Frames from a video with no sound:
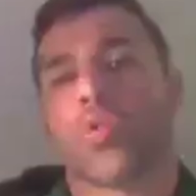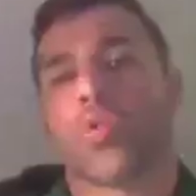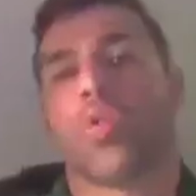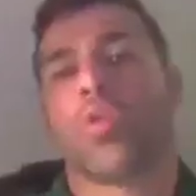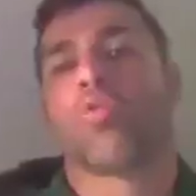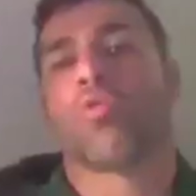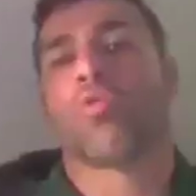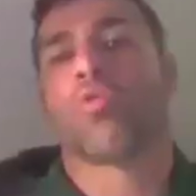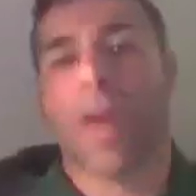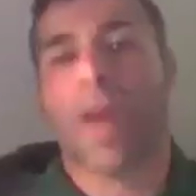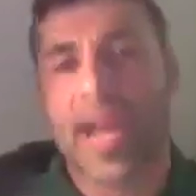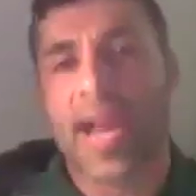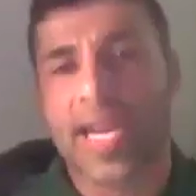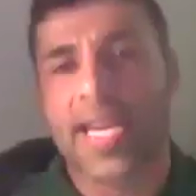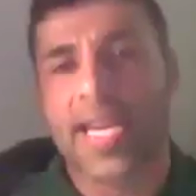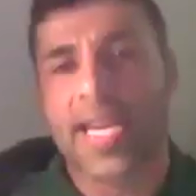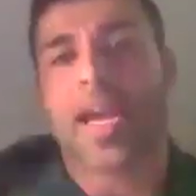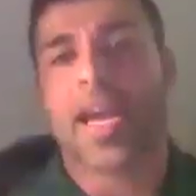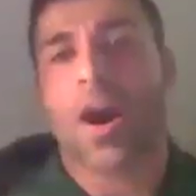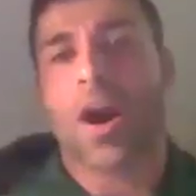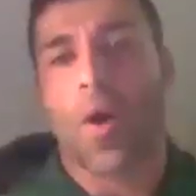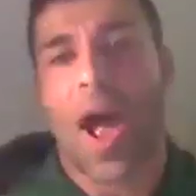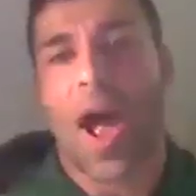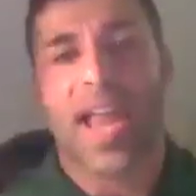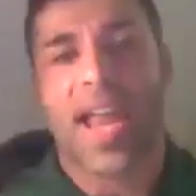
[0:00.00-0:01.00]
actual
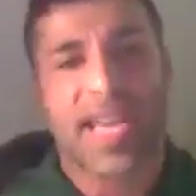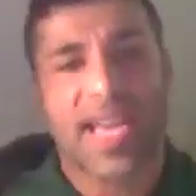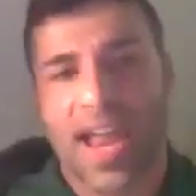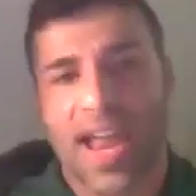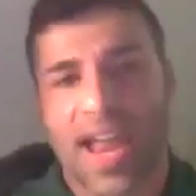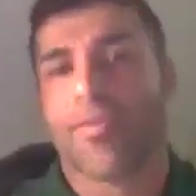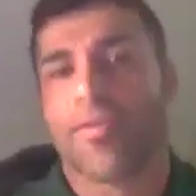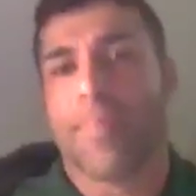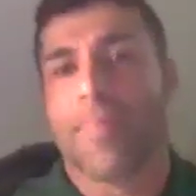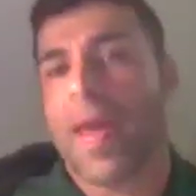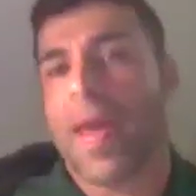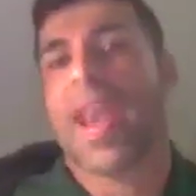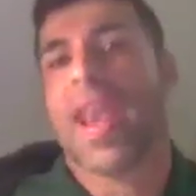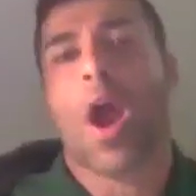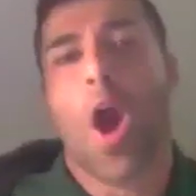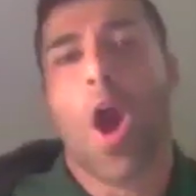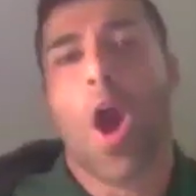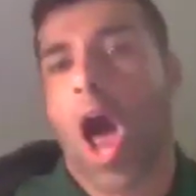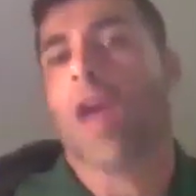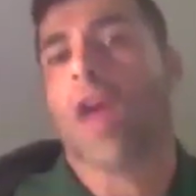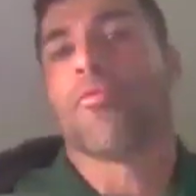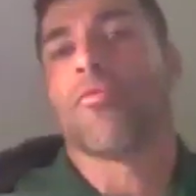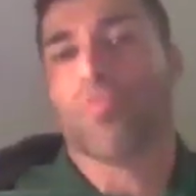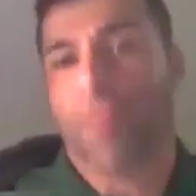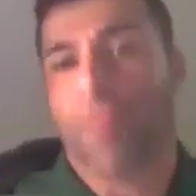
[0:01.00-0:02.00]
radio, I had never been
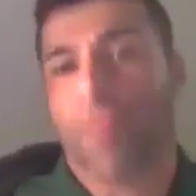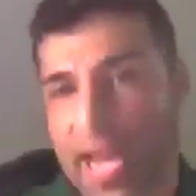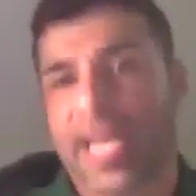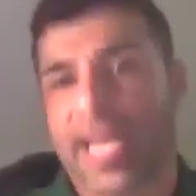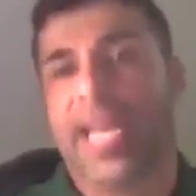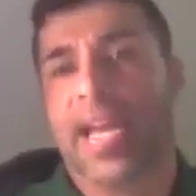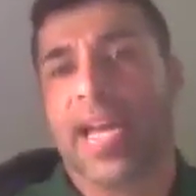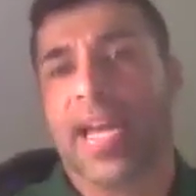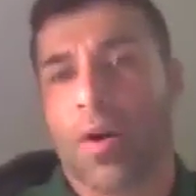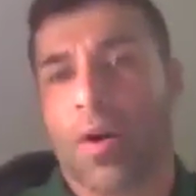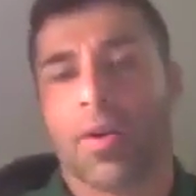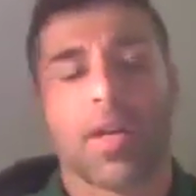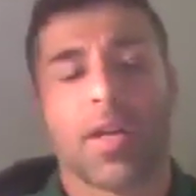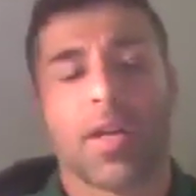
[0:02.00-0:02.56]
on radio.